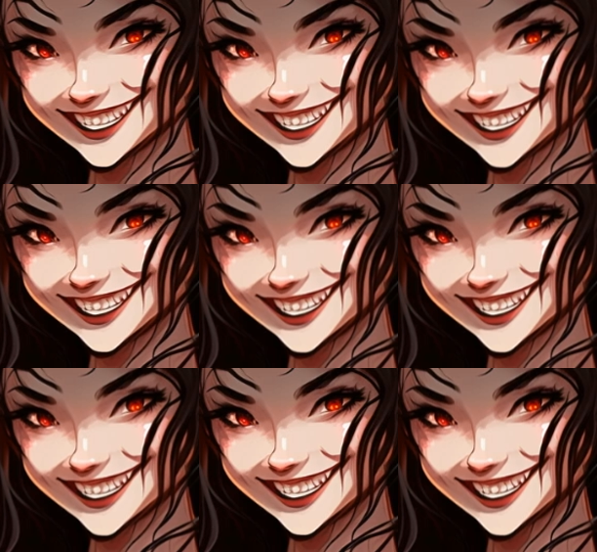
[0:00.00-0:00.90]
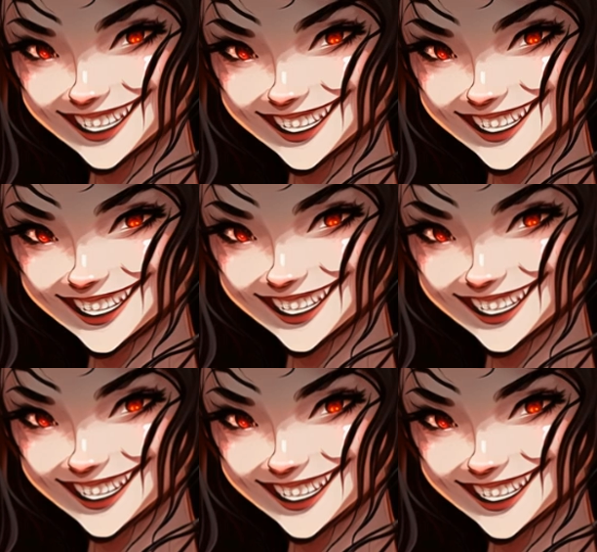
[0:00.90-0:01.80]

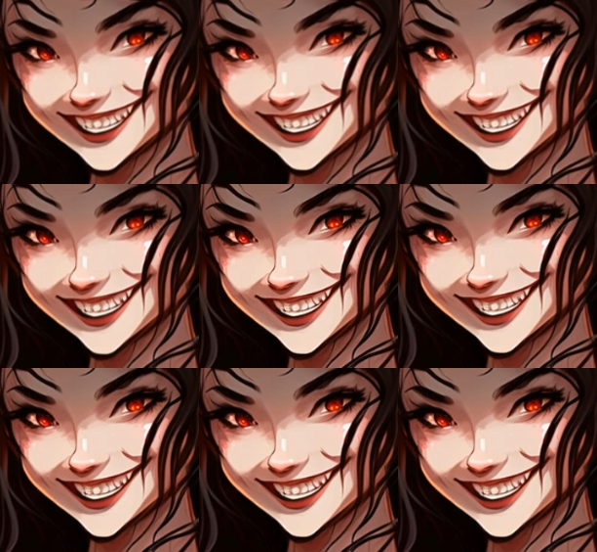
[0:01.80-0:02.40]
[no speech]